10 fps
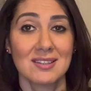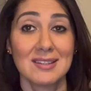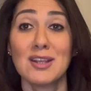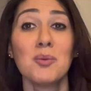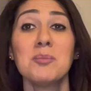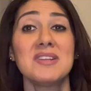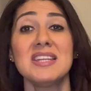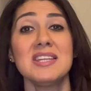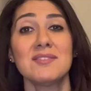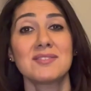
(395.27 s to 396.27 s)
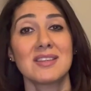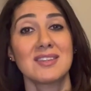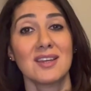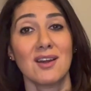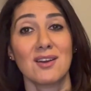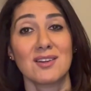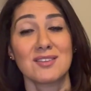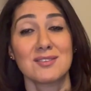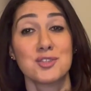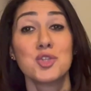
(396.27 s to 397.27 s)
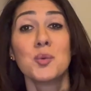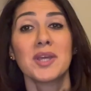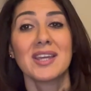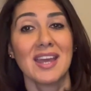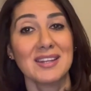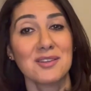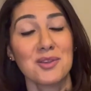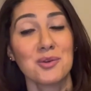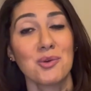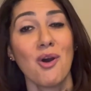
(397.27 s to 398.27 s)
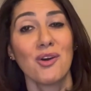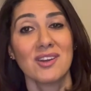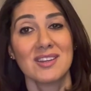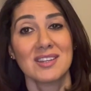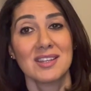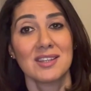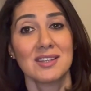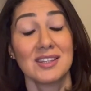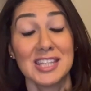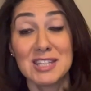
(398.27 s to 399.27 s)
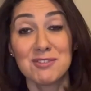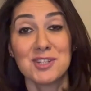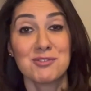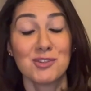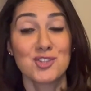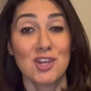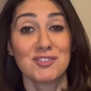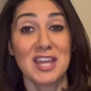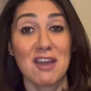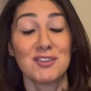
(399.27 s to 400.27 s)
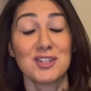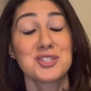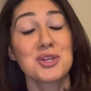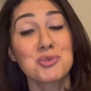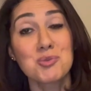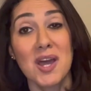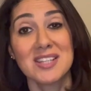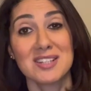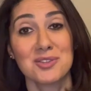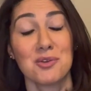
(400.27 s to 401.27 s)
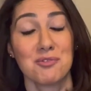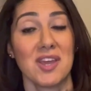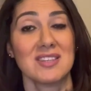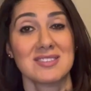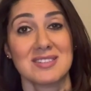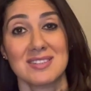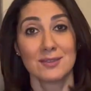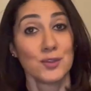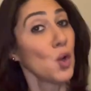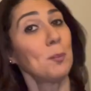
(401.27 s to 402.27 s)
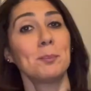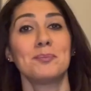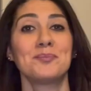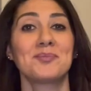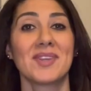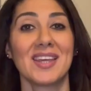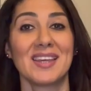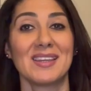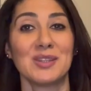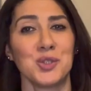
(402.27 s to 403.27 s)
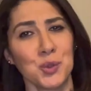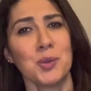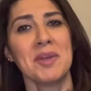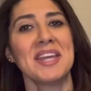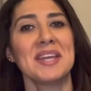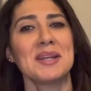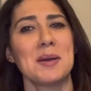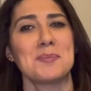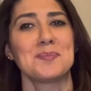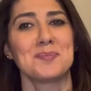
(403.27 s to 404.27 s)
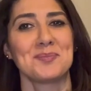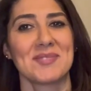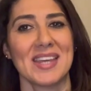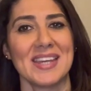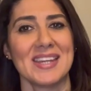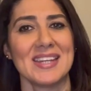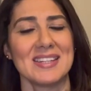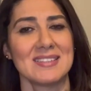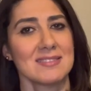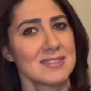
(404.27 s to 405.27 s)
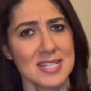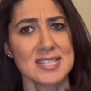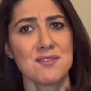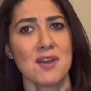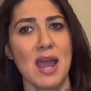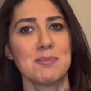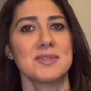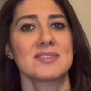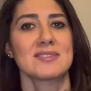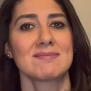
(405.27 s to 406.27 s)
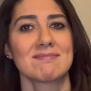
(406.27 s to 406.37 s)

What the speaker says: They don't believe that they are doing anything wrong, even if you shove the evidence right in their face. Nope, you're making it up, and this never happened.